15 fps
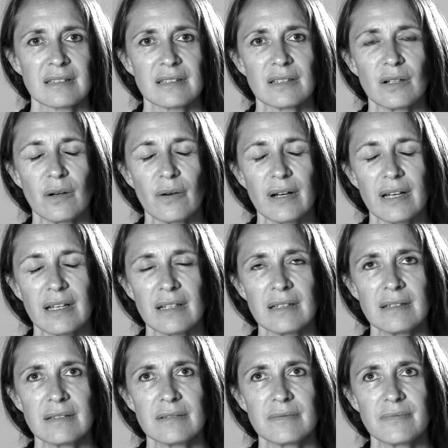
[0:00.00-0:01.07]
going
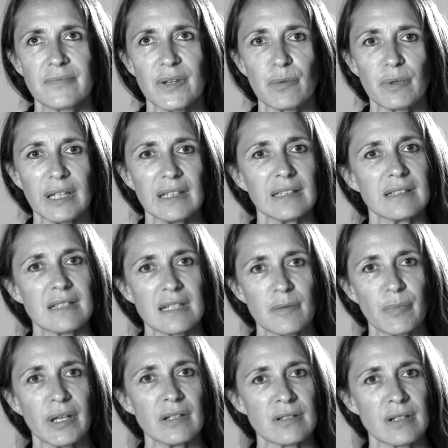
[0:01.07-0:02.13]
really
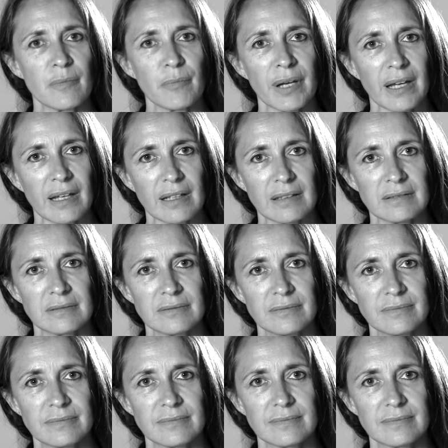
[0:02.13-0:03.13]
deep into the pain